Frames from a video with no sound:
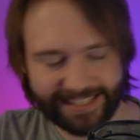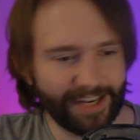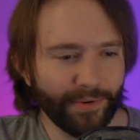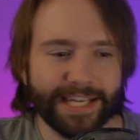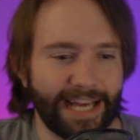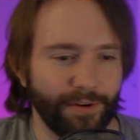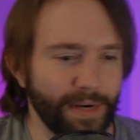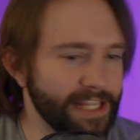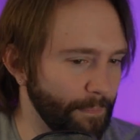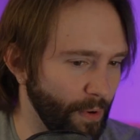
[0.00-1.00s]
I don't
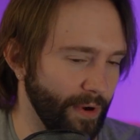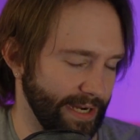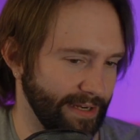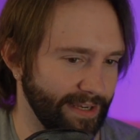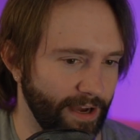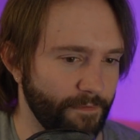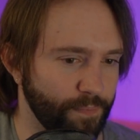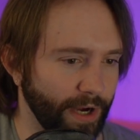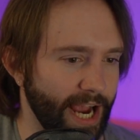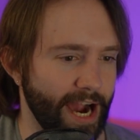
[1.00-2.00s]
get the point of
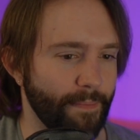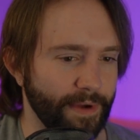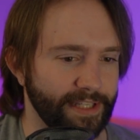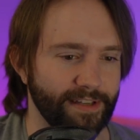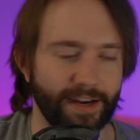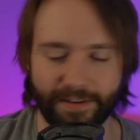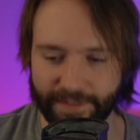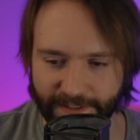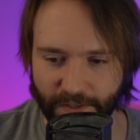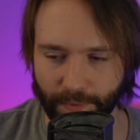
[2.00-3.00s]
bringing up it's not
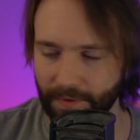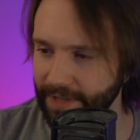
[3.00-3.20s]
invincible.